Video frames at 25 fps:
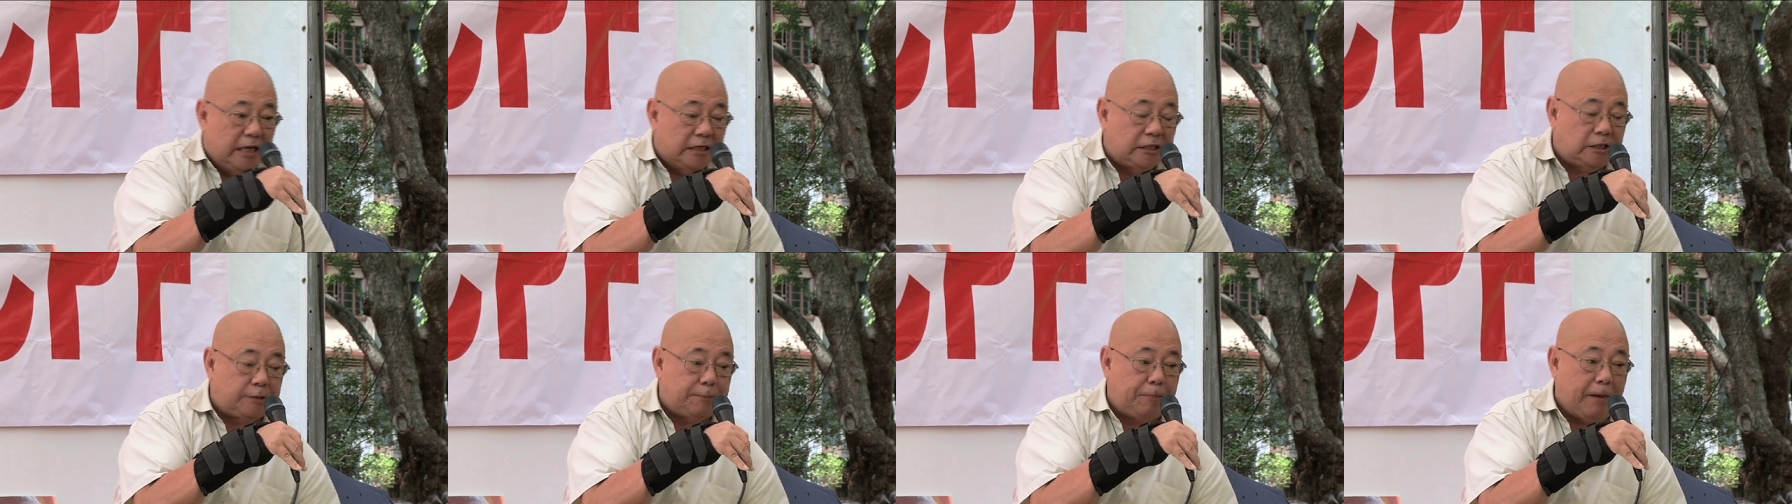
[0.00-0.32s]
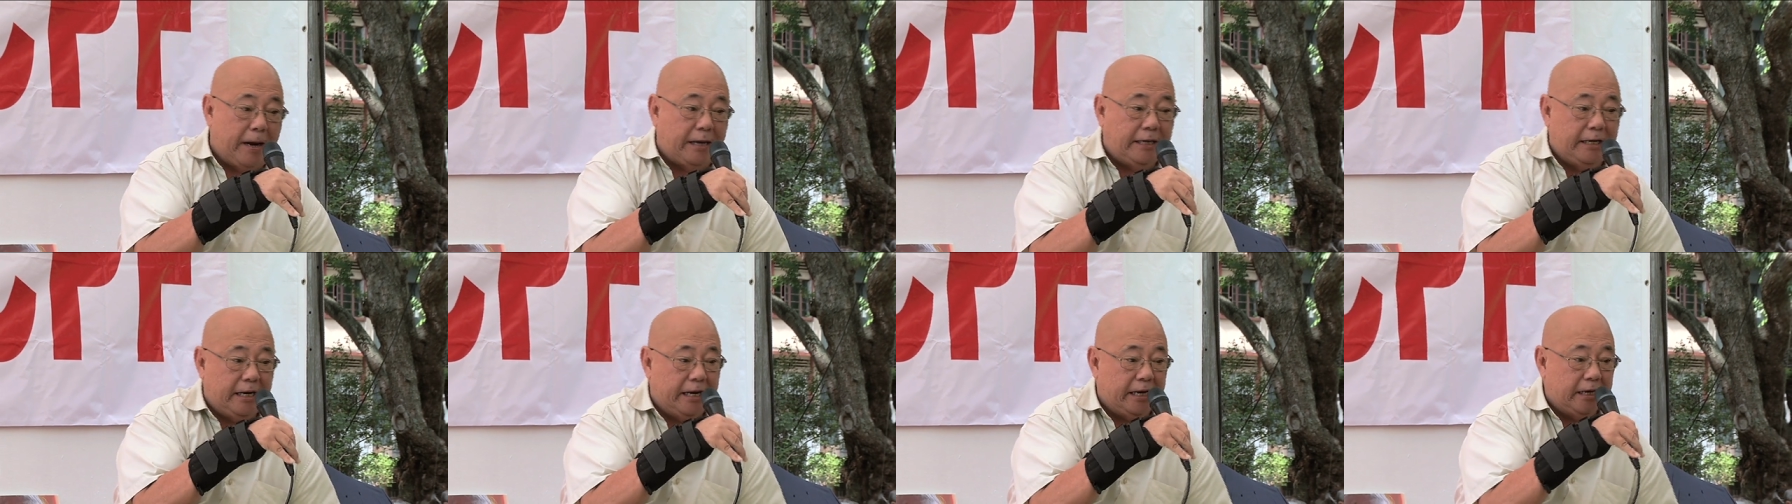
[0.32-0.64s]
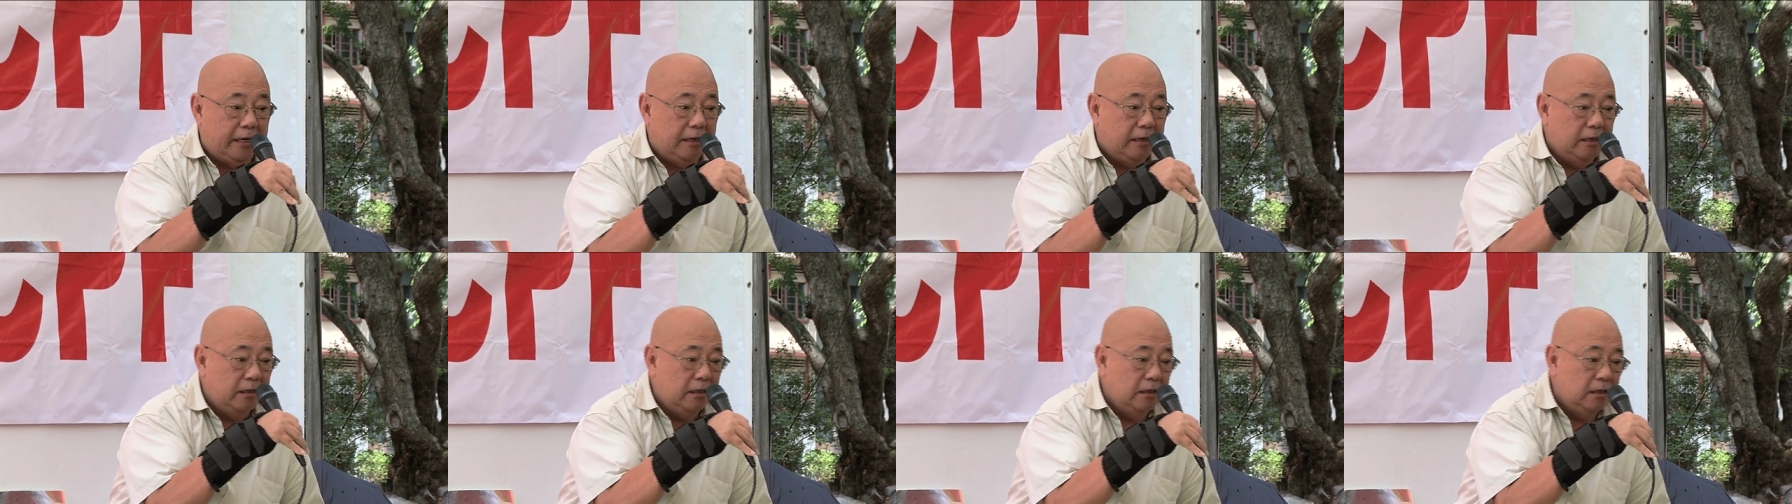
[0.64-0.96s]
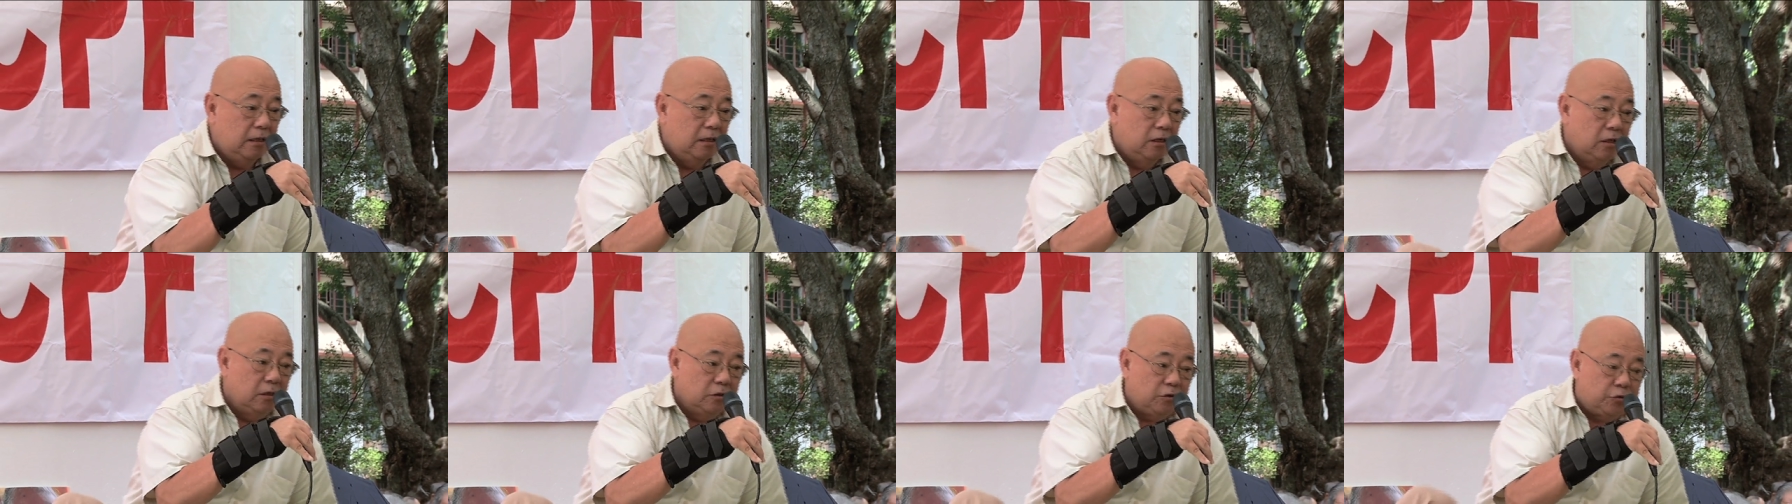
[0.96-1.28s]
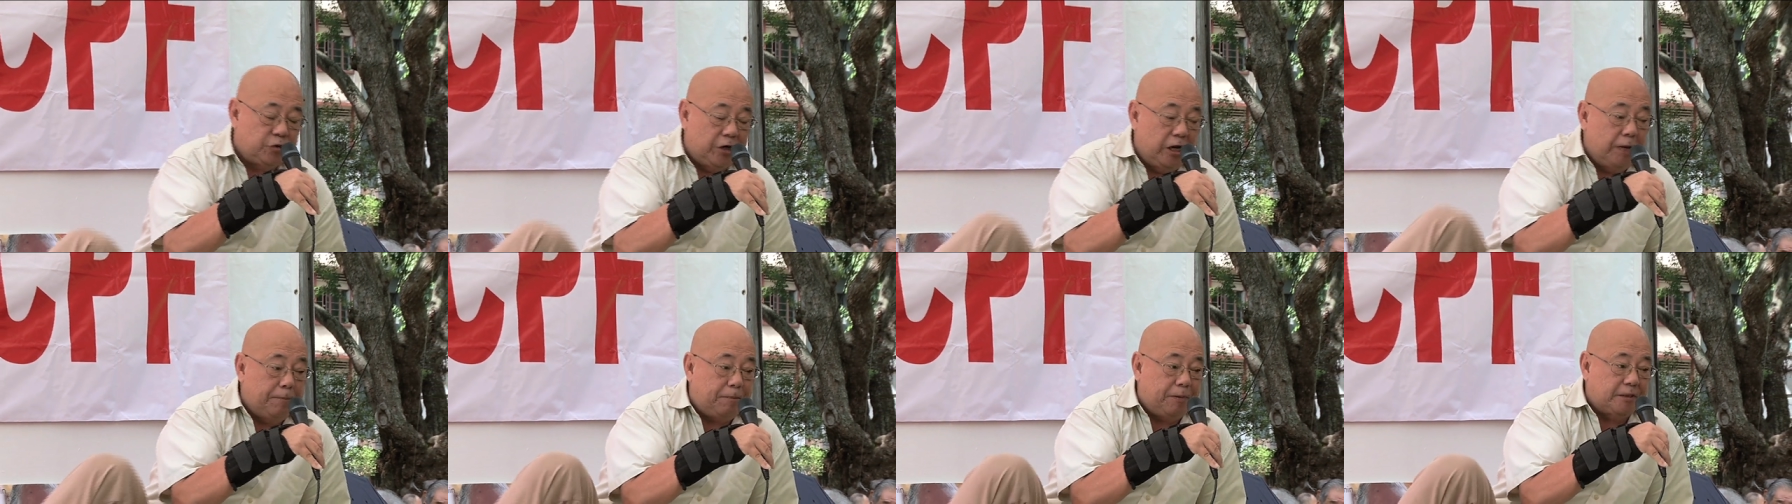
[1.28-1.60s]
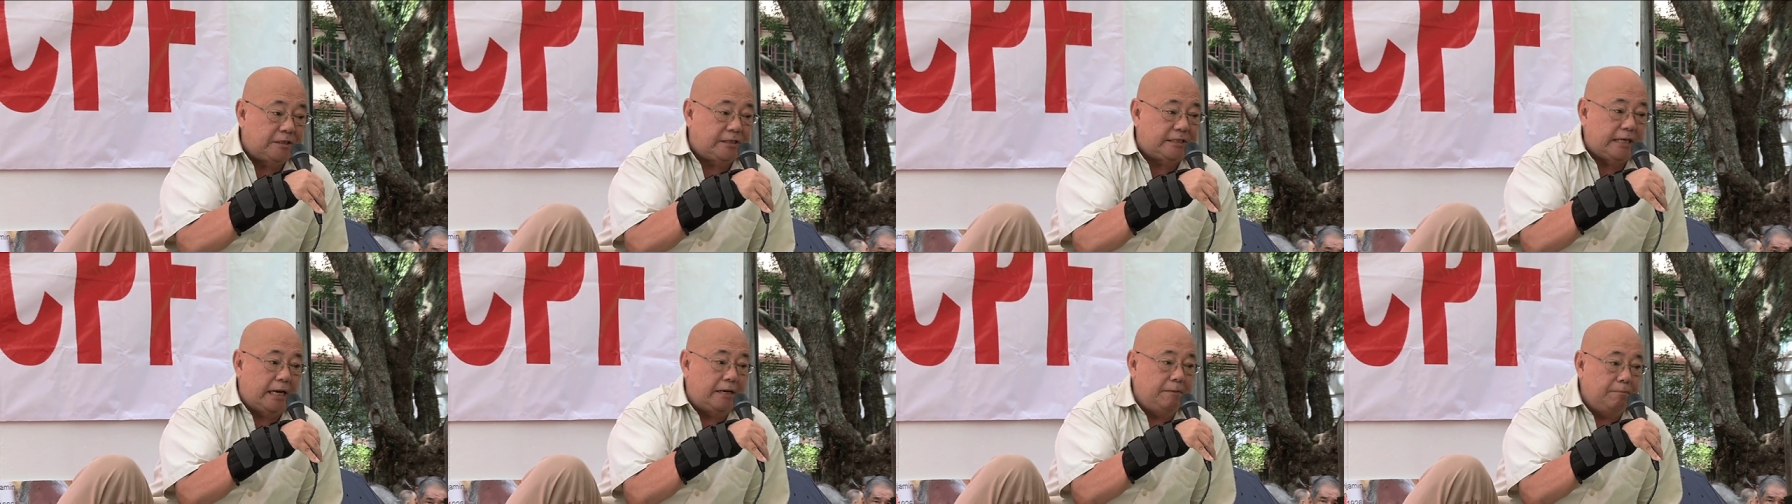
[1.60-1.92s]
spending
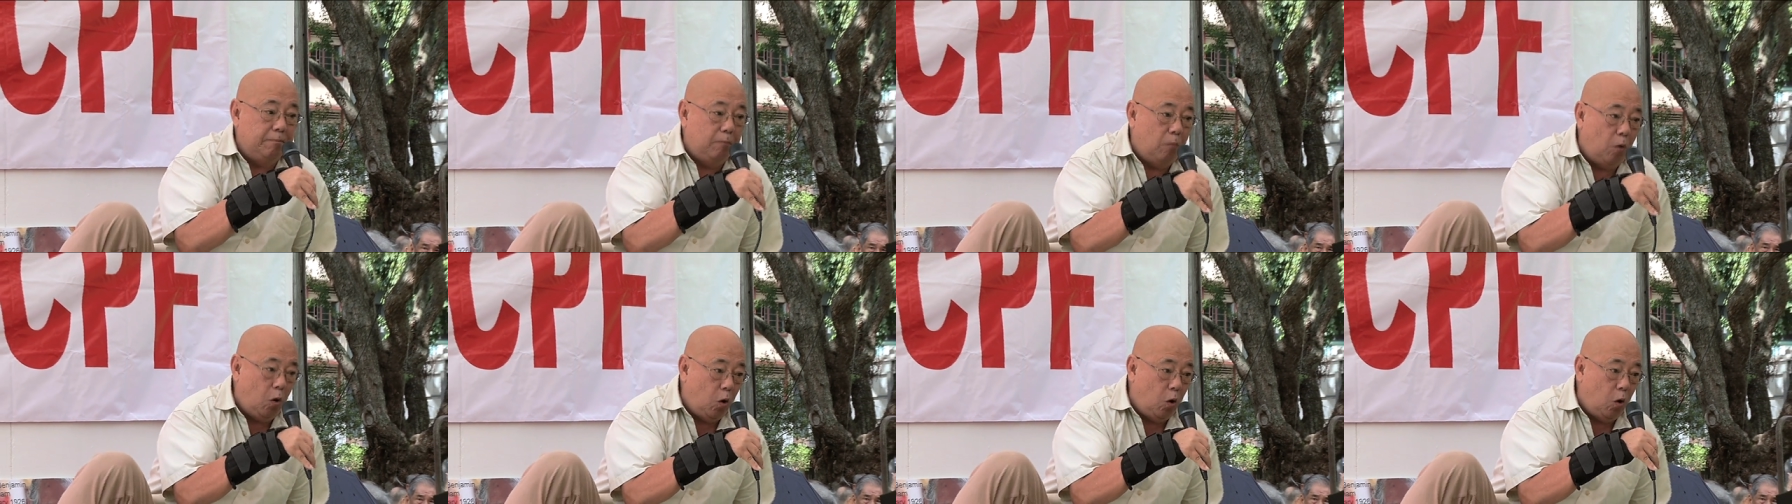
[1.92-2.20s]
3%